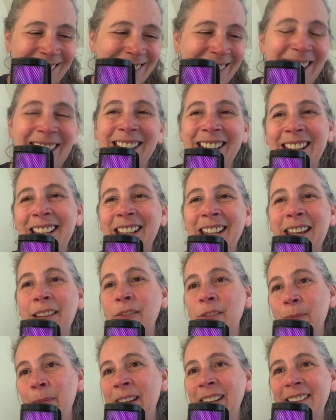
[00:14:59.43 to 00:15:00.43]
And it
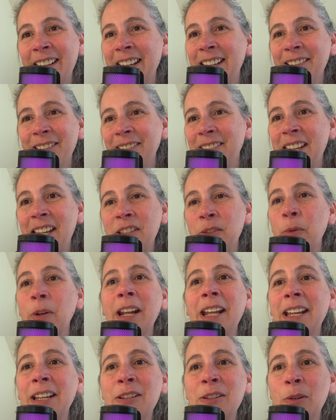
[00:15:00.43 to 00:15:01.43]
gives me, that's what I
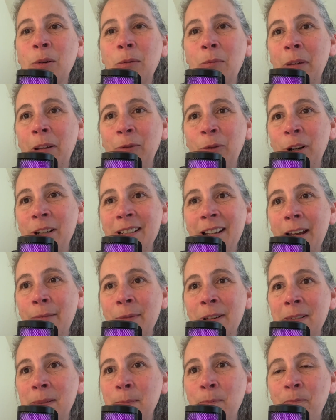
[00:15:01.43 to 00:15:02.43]
can do in my free time,
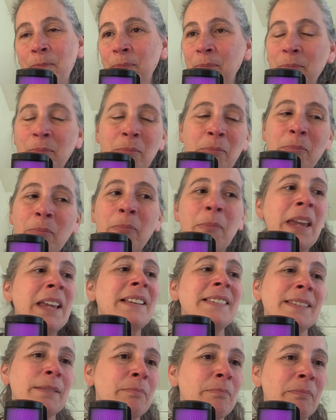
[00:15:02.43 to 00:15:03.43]
is make
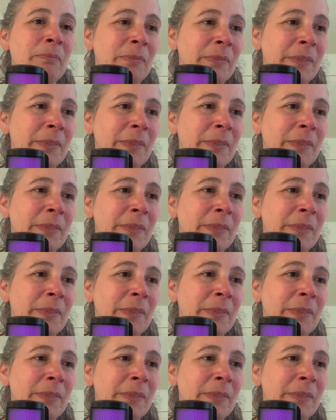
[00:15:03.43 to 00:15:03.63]
some